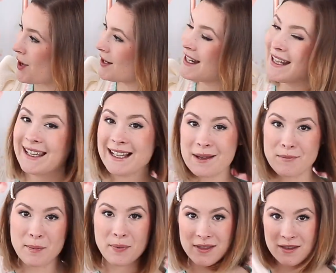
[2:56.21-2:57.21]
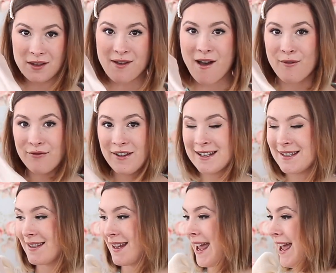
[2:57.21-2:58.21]
on, come up with a little
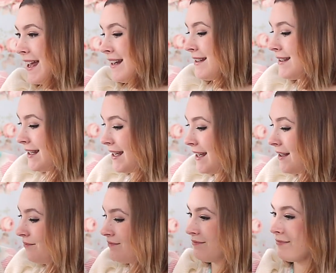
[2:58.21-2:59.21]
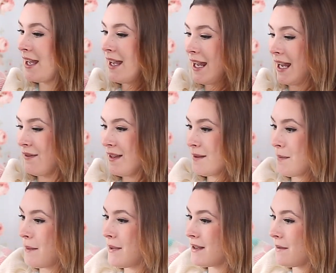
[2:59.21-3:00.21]
outfit, and see if this
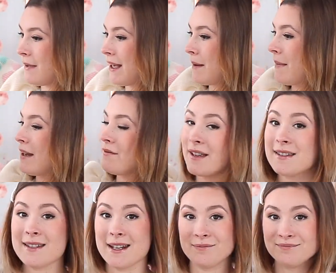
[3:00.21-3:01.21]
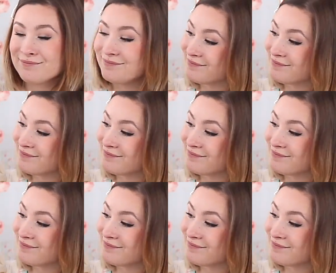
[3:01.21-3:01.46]
might be something I might invest in.